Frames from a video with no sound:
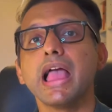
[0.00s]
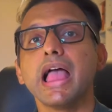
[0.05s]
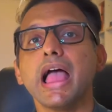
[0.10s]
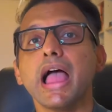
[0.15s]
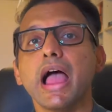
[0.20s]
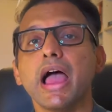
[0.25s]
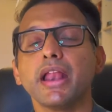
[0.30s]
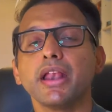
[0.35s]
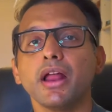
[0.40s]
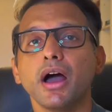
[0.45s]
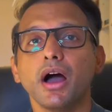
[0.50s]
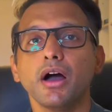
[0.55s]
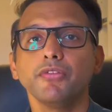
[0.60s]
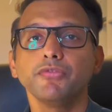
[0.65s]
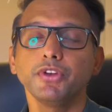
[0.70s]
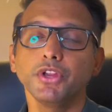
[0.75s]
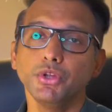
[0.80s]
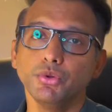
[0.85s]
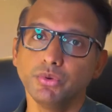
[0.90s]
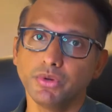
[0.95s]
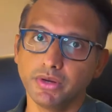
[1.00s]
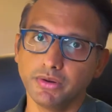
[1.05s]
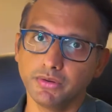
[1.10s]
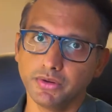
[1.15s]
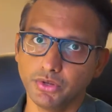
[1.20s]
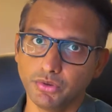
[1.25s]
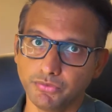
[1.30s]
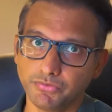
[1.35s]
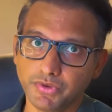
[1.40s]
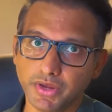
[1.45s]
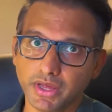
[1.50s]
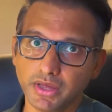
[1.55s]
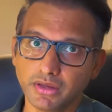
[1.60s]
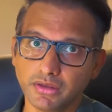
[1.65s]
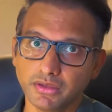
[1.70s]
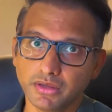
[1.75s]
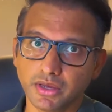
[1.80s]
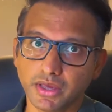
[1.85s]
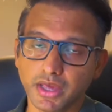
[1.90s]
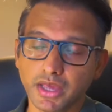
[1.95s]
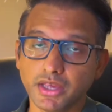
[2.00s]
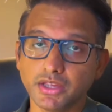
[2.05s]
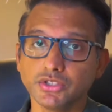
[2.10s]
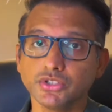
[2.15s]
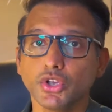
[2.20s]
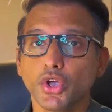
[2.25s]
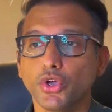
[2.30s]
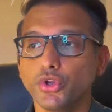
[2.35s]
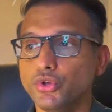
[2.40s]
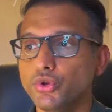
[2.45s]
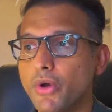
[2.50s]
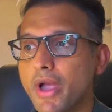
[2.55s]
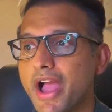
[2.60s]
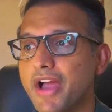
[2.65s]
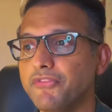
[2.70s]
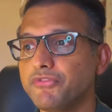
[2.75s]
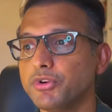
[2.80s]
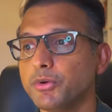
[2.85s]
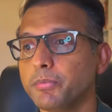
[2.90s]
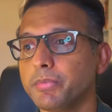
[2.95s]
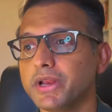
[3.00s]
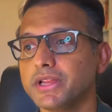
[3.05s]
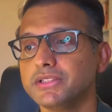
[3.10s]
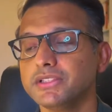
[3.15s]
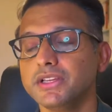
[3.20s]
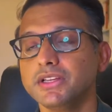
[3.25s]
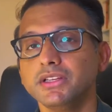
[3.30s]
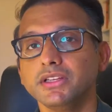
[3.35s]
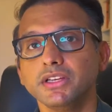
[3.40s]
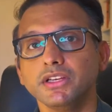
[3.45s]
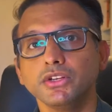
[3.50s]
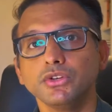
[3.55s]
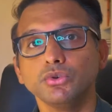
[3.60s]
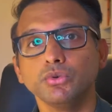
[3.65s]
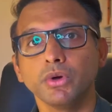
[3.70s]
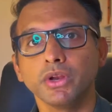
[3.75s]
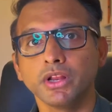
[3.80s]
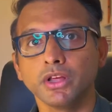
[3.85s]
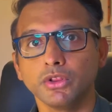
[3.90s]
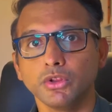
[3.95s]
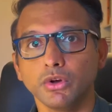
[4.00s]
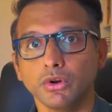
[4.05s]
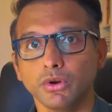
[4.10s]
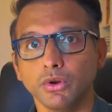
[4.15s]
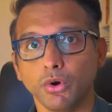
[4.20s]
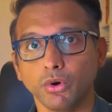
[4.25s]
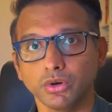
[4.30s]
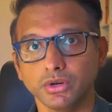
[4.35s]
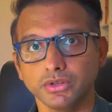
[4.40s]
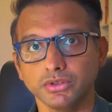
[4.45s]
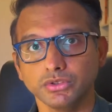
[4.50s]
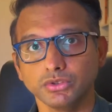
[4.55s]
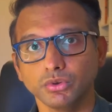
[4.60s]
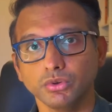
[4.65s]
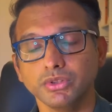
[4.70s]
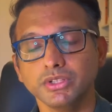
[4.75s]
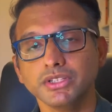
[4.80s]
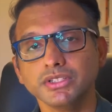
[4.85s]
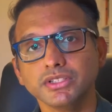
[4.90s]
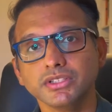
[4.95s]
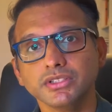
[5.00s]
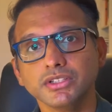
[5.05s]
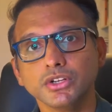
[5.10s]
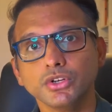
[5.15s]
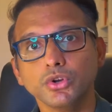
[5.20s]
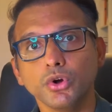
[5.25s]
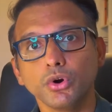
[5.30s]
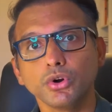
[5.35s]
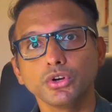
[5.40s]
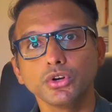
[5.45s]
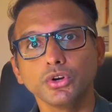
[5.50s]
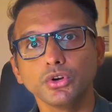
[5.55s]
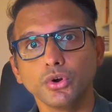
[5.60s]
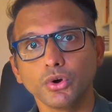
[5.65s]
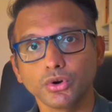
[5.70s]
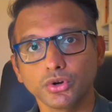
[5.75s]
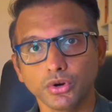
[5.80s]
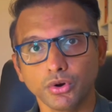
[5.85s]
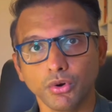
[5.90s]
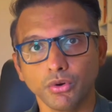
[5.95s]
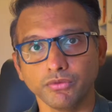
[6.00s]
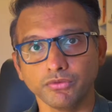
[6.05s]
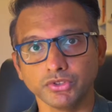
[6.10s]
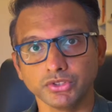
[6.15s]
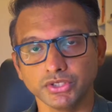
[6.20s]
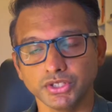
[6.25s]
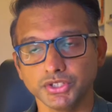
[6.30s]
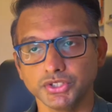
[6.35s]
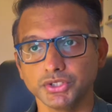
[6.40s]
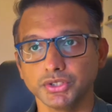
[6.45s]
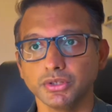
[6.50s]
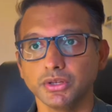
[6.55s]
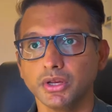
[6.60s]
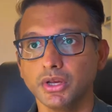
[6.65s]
And after you've taken the case, you have to present it to another doctor. So this is a doctor-doctor conversation.